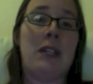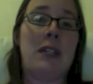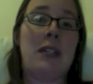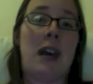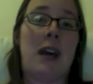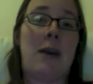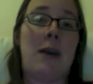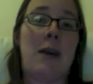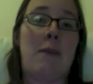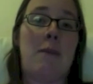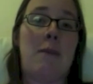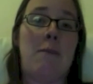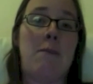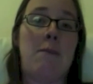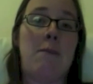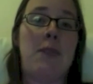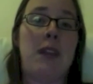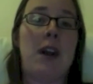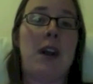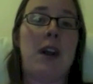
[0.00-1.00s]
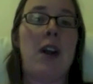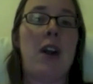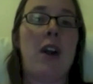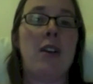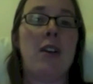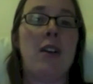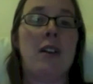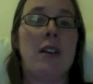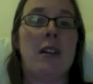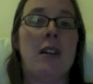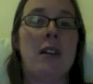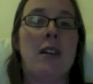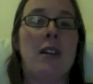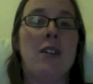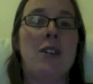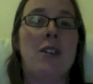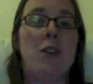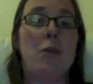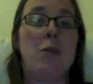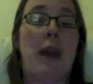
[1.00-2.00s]
Um, there are
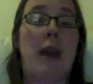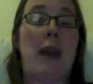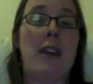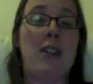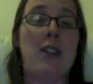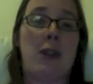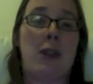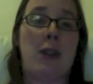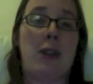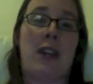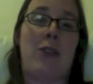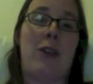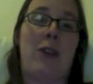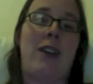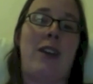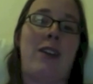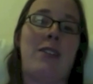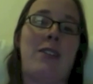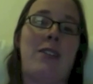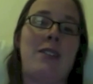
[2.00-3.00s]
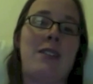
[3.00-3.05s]
two penetrating radars